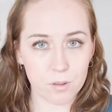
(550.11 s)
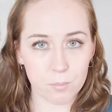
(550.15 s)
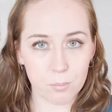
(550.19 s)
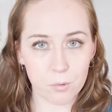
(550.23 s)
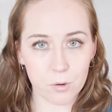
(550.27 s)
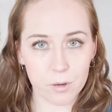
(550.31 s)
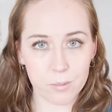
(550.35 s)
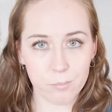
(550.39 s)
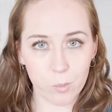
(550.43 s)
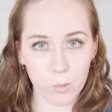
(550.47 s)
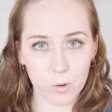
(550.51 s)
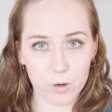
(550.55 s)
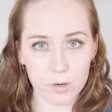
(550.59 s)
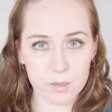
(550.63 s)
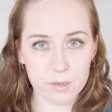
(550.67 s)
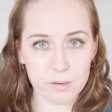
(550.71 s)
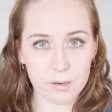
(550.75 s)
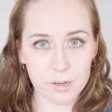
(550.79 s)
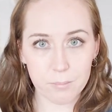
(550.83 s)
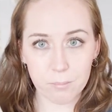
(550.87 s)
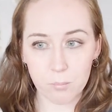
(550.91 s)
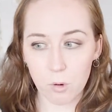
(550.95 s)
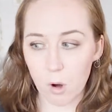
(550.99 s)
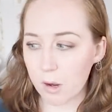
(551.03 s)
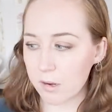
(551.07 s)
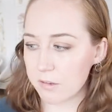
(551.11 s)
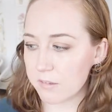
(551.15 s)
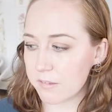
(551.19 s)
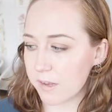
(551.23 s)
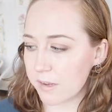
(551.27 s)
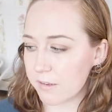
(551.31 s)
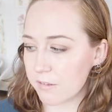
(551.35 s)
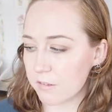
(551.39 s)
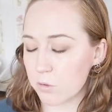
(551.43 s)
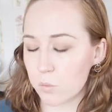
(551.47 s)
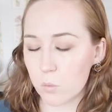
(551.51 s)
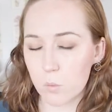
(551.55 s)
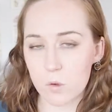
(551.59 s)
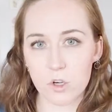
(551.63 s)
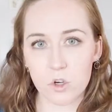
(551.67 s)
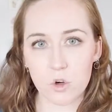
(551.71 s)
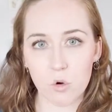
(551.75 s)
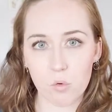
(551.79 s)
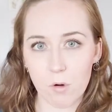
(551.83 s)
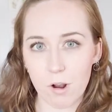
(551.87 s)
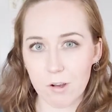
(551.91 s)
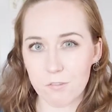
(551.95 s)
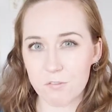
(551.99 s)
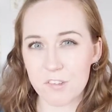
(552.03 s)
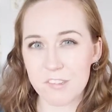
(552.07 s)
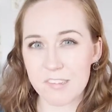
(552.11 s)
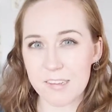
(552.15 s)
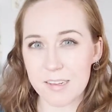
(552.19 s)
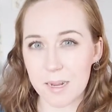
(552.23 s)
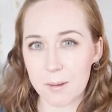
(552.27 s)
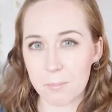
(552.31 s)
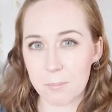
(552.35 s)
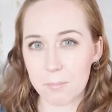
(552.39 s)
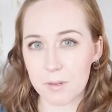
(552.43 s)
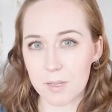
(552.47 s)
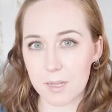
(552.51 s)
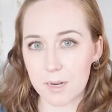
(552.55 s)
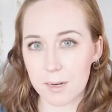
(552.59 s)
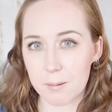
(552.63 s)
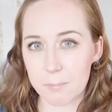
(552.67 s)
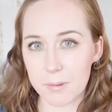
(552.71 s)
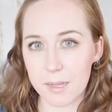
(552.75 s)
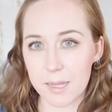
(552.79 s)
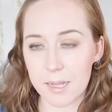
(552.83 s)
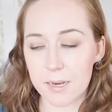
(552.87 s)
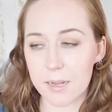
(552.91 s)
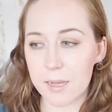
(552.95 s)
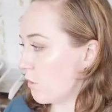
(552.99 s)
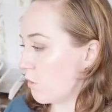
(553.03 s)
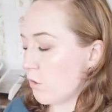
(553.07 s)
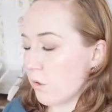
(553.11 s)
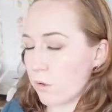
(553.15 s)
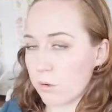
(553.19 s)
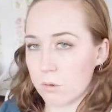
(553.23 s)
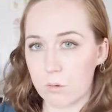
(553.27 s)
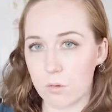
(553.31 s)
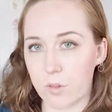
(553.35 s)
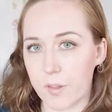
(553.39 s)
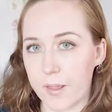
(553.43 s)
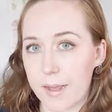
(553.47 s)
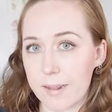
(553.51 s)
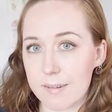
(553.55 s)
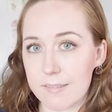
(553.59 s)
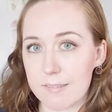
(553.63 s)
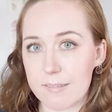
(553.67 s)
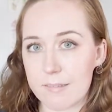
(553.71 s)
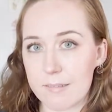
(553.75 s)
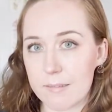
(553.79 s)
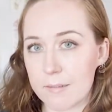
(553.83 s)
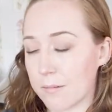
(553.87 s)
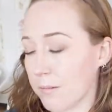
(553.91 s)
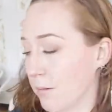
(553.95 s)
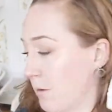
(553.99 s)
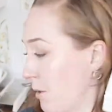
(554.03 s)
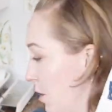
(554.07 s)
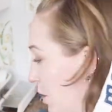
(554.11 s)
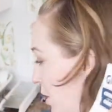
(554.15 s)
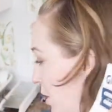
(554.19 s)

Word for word: the pre-mordanting process, which roughs it up a little bit. So that's,